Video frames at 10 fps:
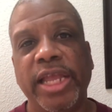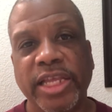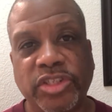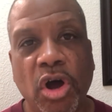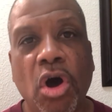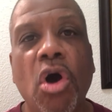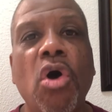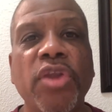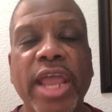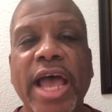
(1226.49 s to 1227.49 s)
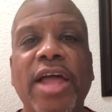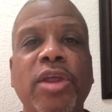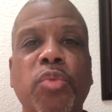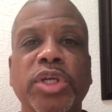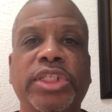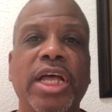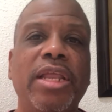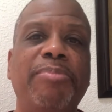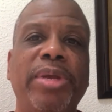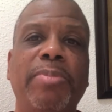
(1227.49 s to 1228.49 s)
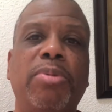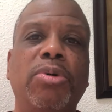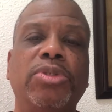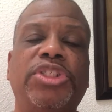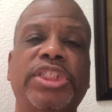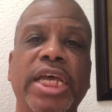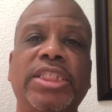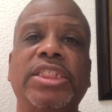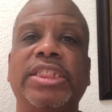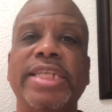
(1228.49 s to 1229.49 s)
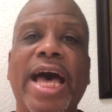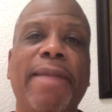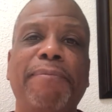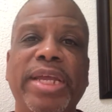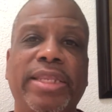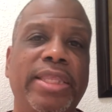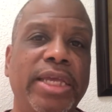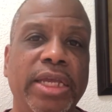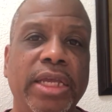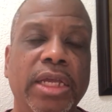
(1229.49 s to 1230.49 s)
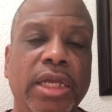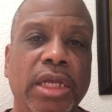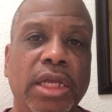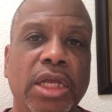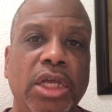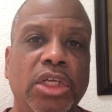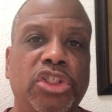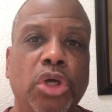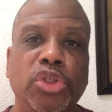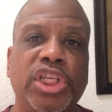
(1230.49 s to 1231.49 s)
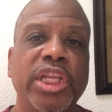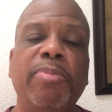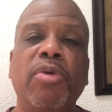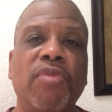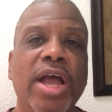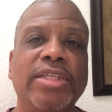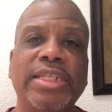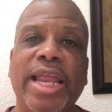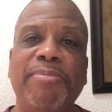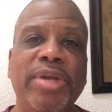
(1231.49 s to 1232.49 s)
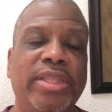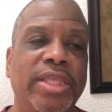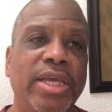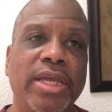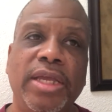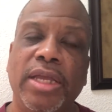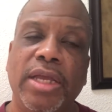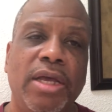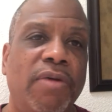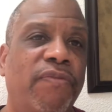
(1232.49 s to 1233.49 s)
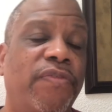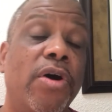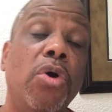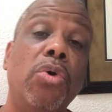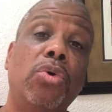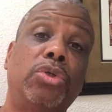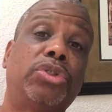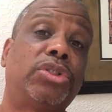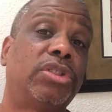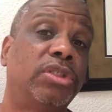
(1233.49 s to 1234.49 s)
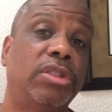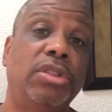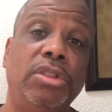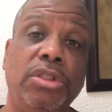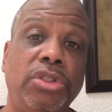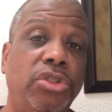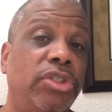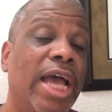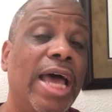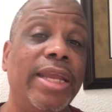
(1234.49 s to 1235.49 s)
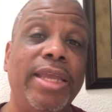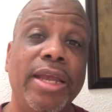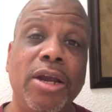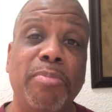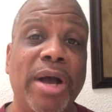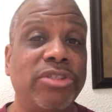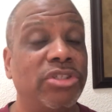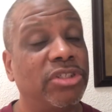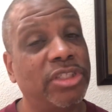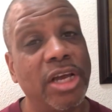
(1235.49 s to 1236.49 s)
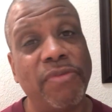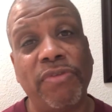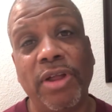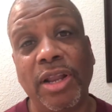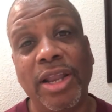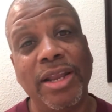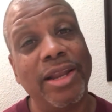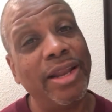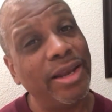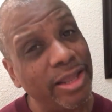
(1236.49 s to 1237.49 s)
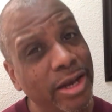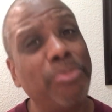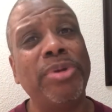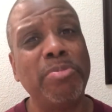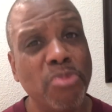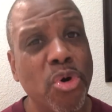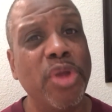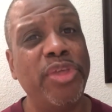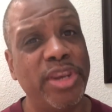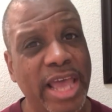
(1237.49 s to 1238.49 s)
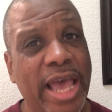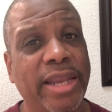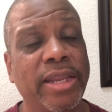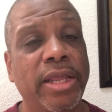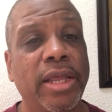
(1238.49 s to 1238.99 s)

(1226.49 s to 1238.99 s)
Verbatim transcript: It's all now that we're telling people sex is not a big thing, so sleeping around is not a big thing. Folks, you got to care about yourself a little bit more than that.